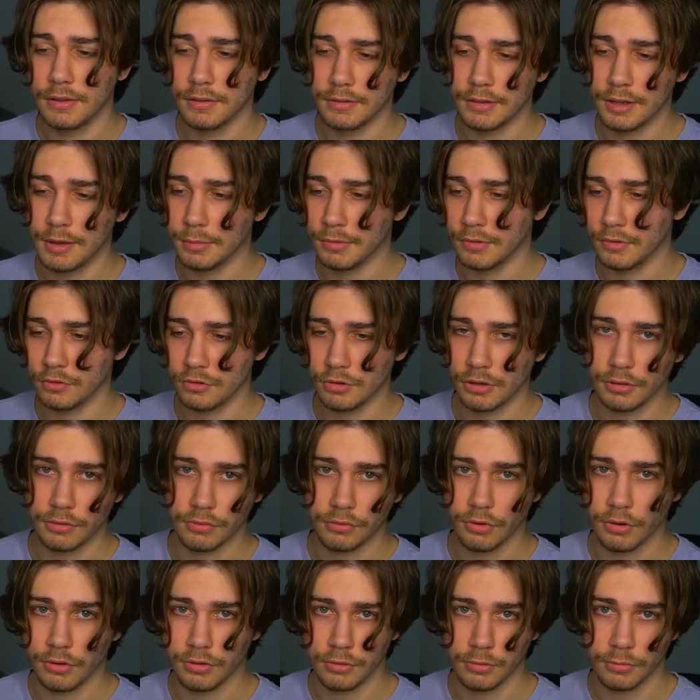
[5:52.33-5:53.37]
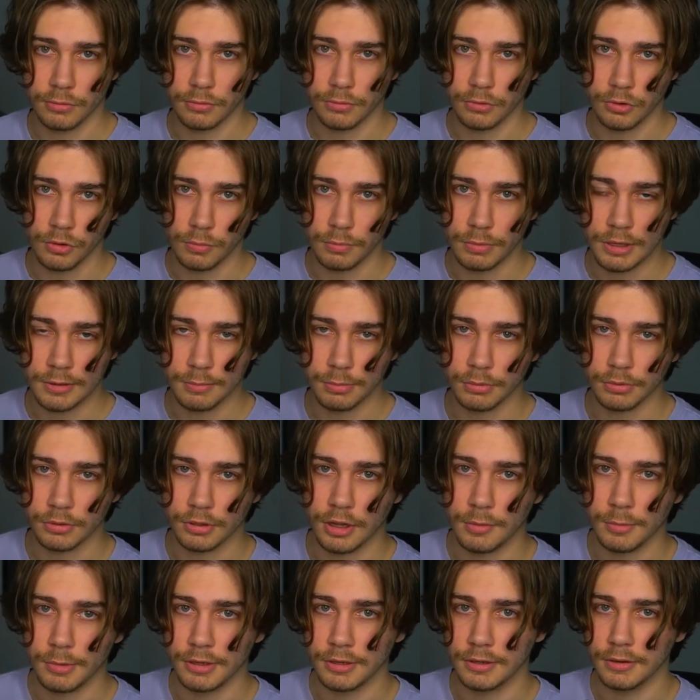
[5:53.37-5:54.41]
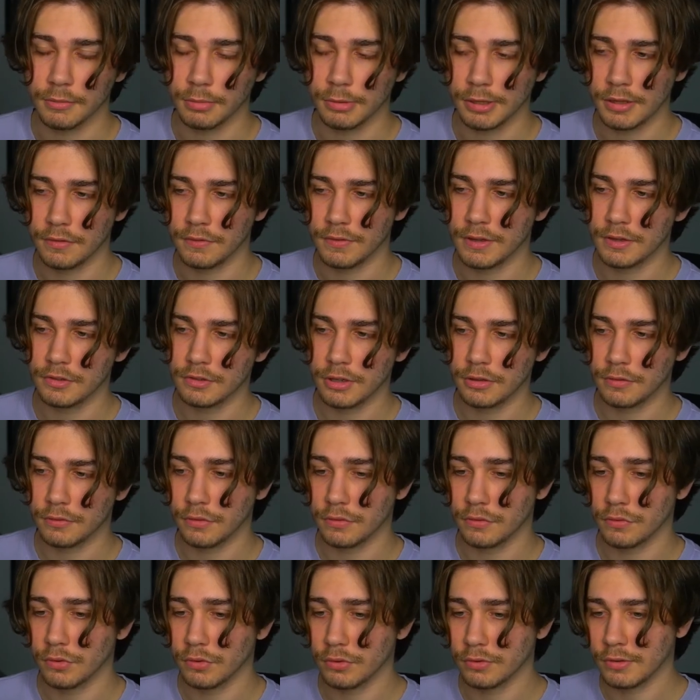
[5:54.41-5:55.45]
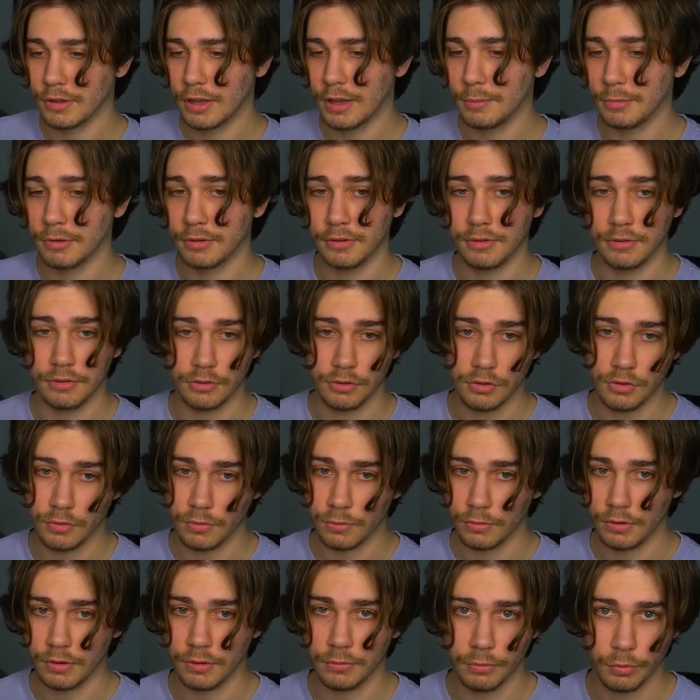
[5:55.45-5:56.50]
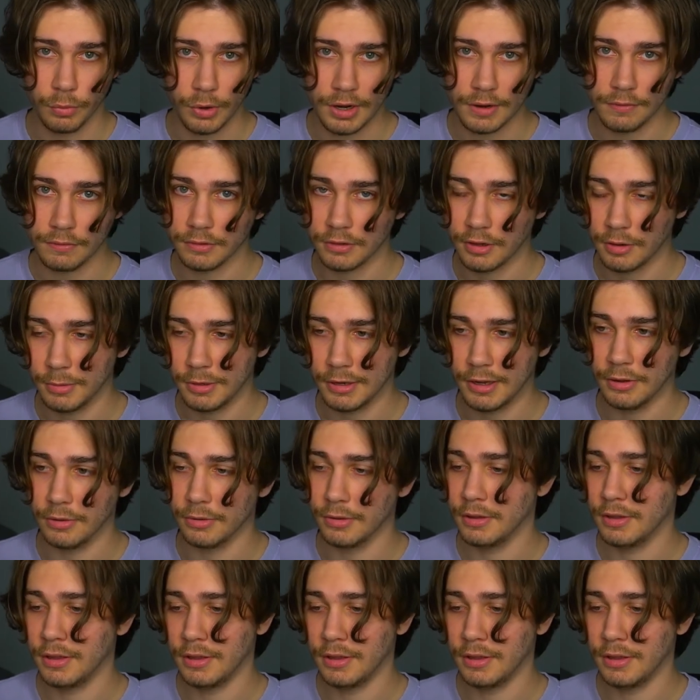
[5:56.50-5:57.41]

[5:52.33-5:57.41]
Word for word: Tips and tricks for other new people coming in to play VHS for the first time because there's new waves coming out